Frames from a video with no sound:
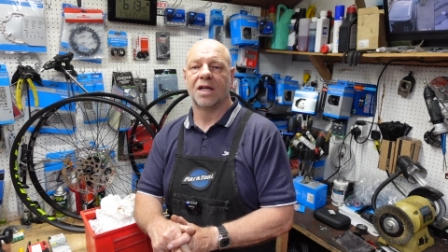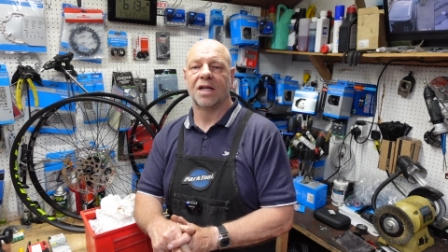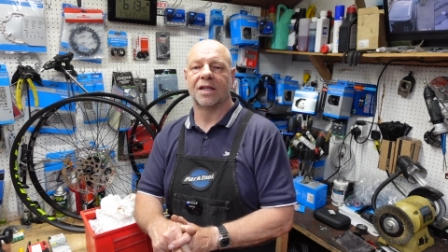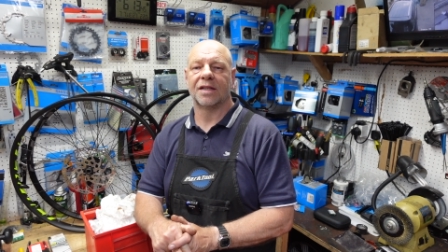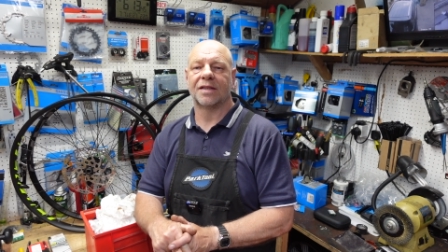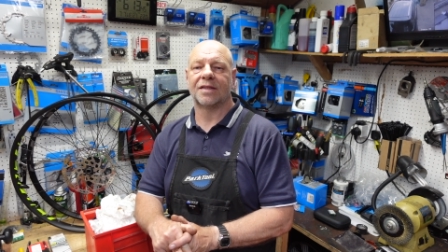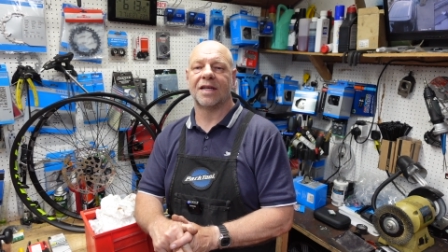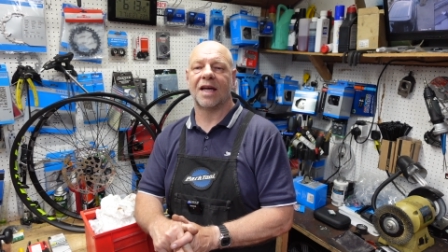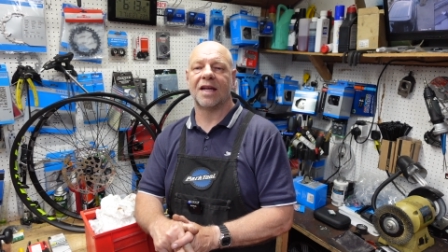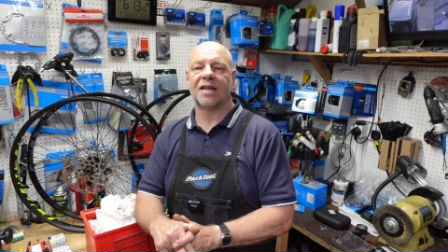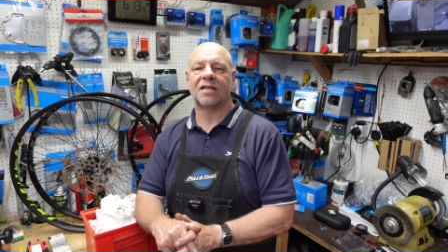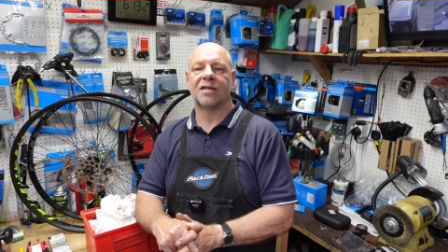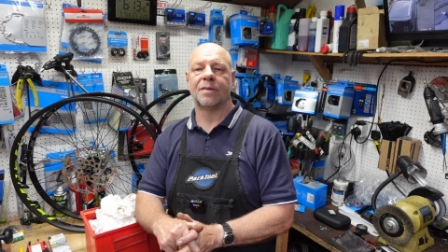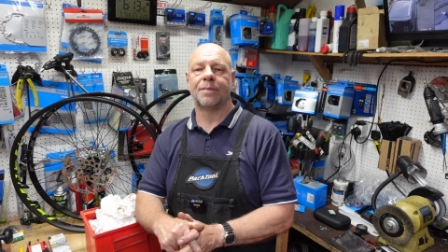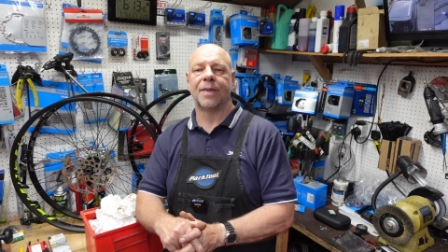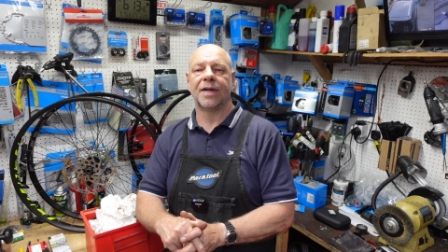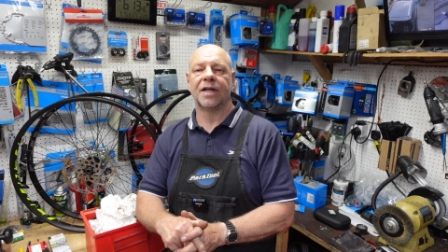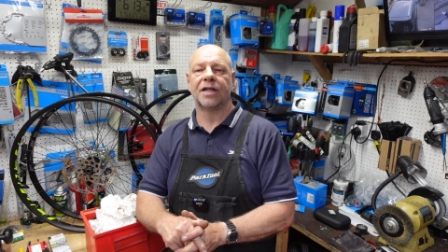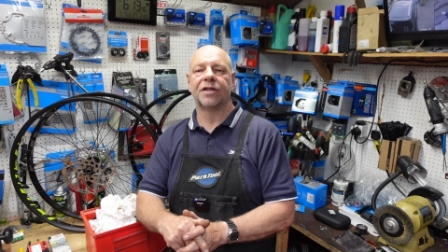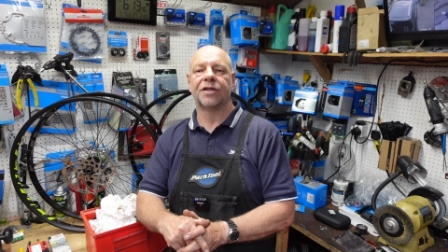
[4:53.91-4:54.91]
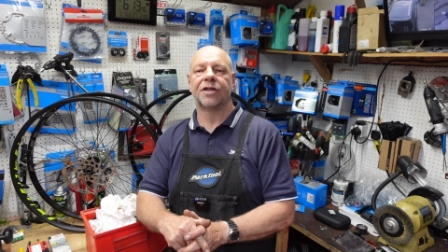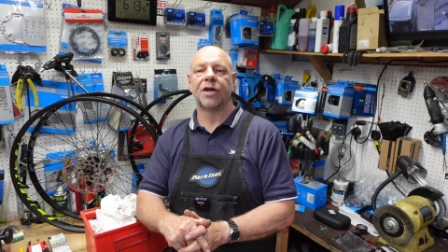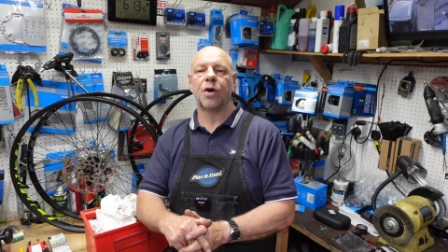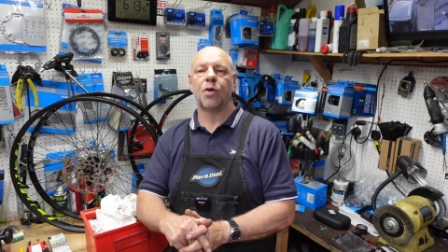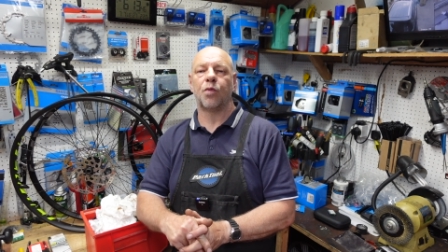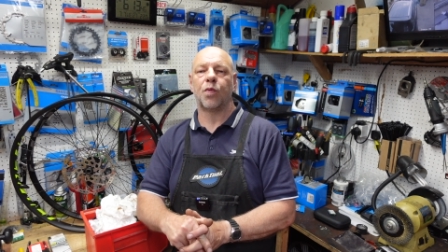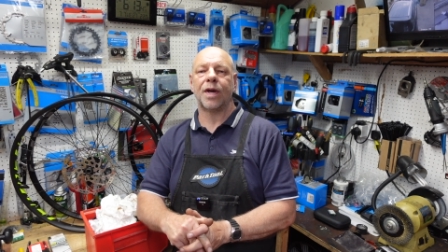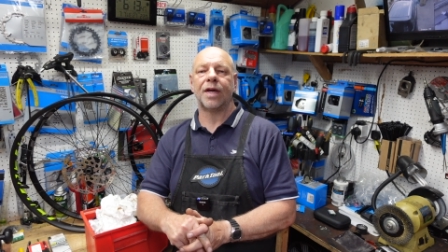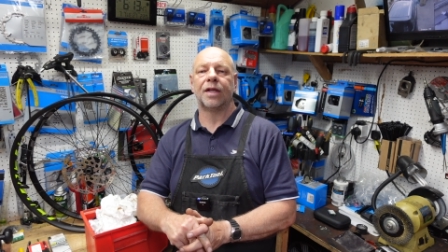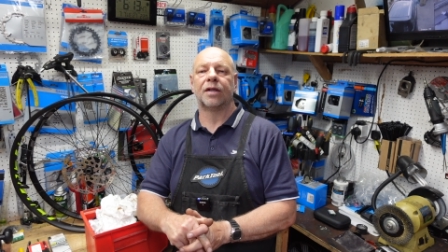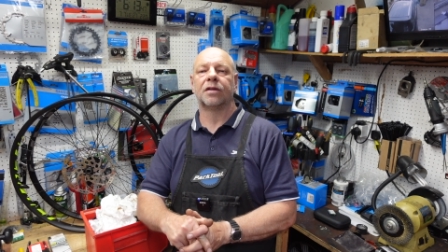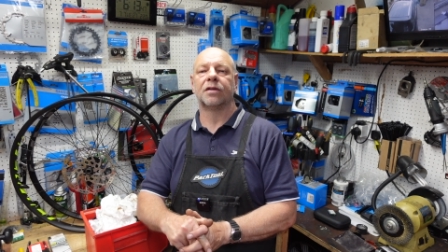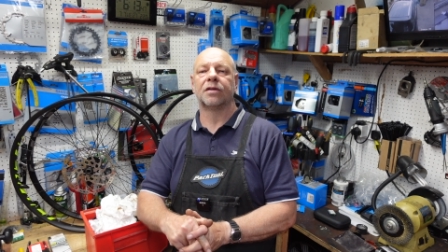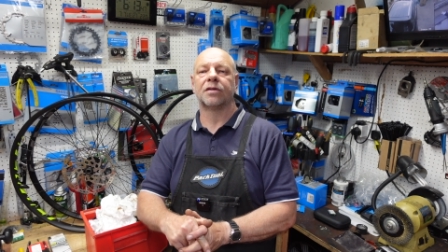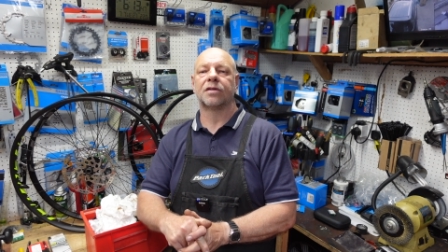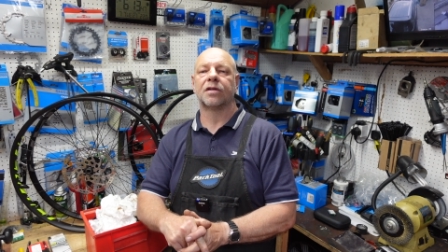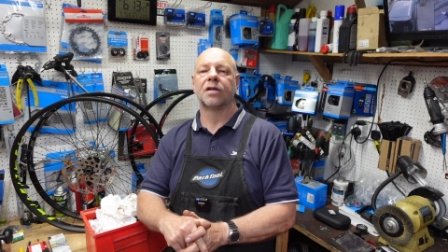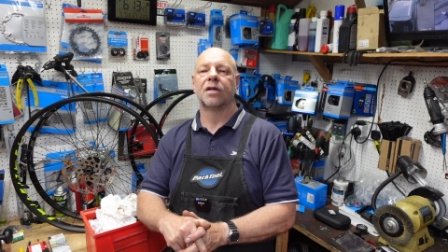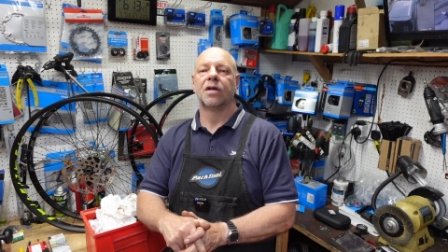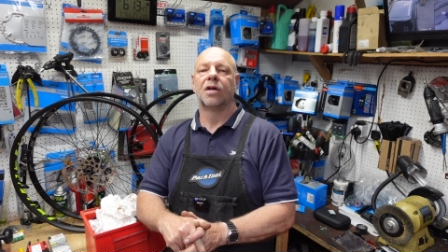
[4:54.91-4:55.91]
will tend to build their
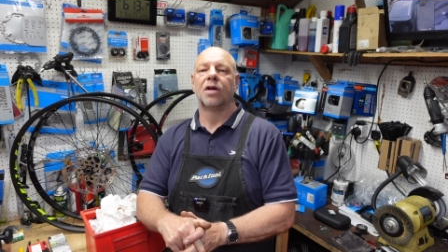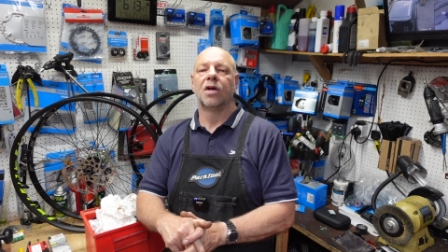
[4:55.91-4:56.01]
wheels